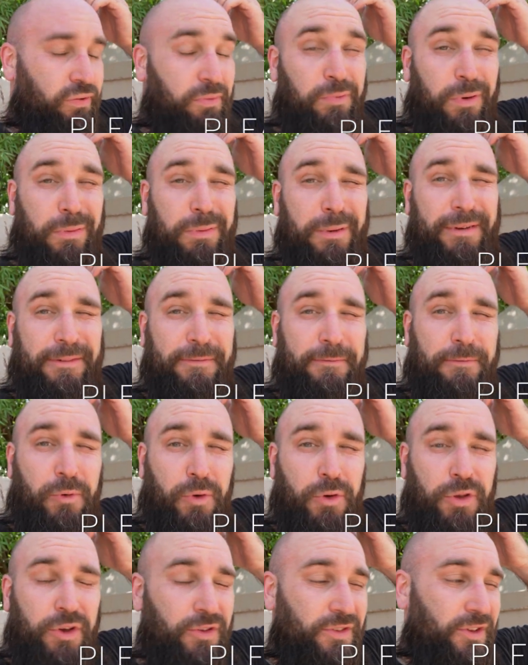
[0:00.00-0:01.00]
probably about
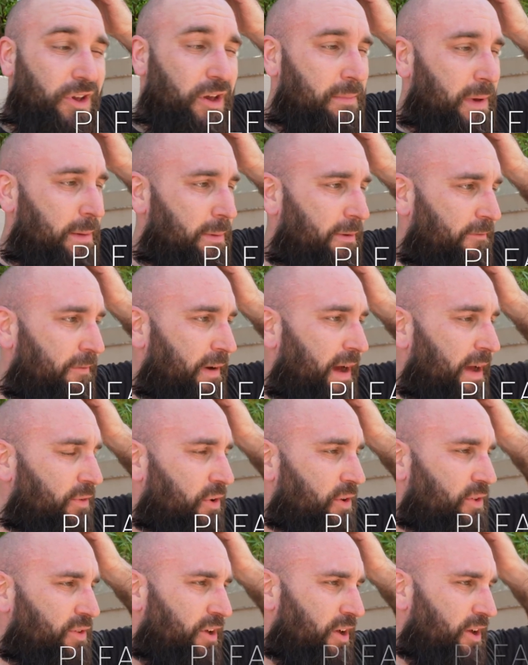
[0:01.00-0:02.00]
4 years ago, maybe 5
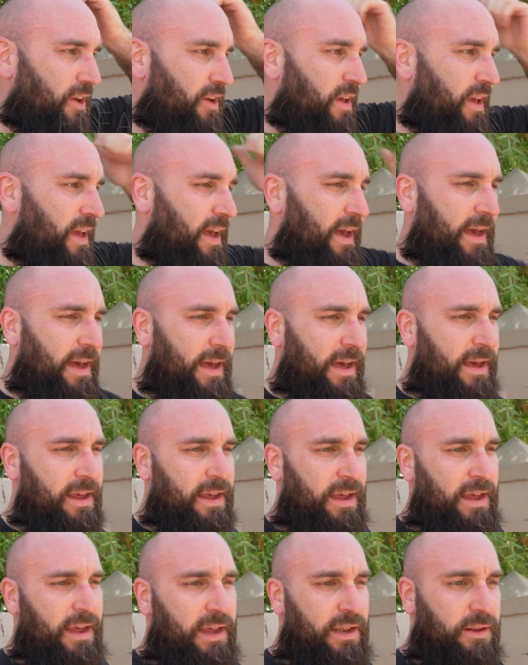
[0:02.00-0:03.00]
years ago.
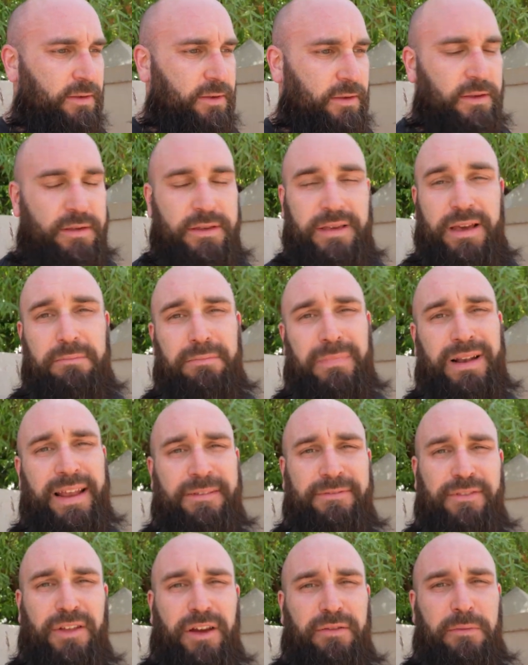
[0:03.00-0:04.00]
Some
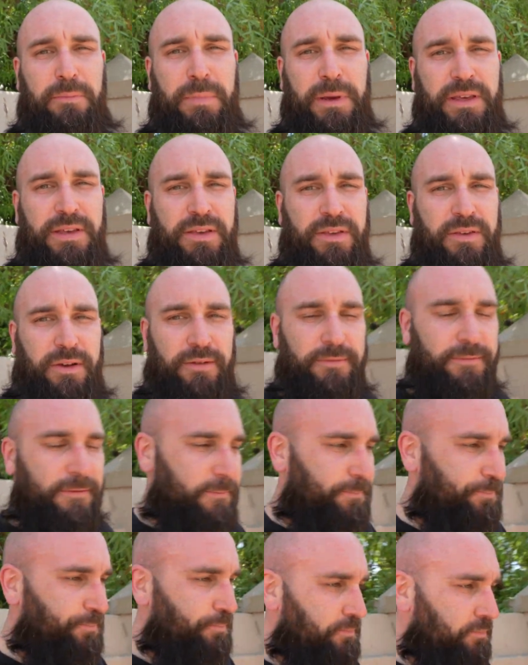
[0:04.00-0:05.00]
leftover pieces of
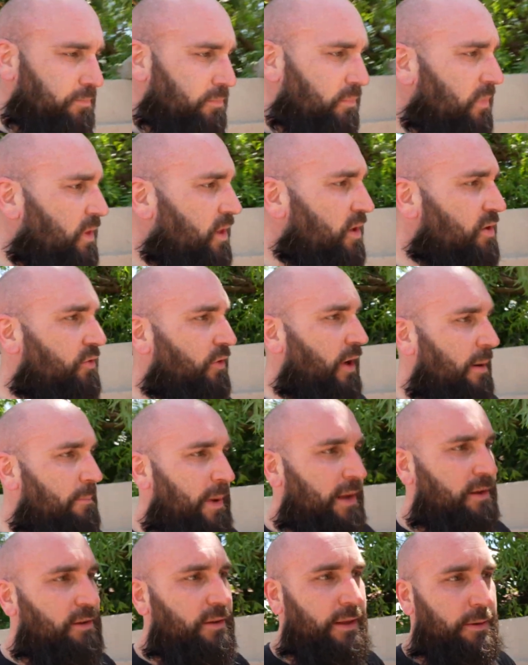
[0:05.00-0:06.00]
scrap
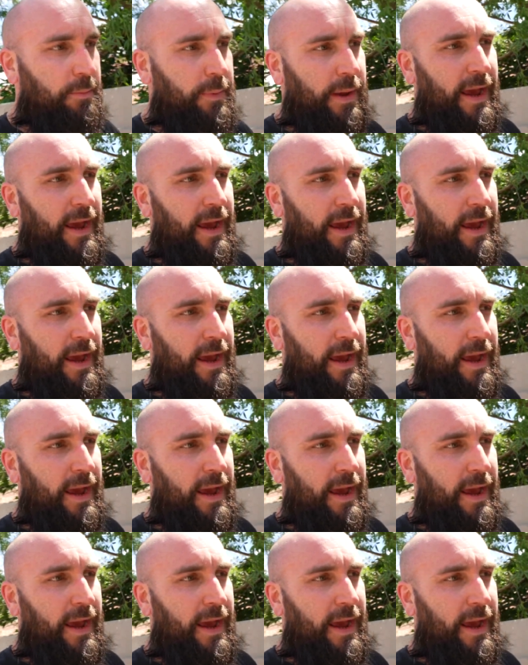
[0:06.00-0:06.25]
metal that we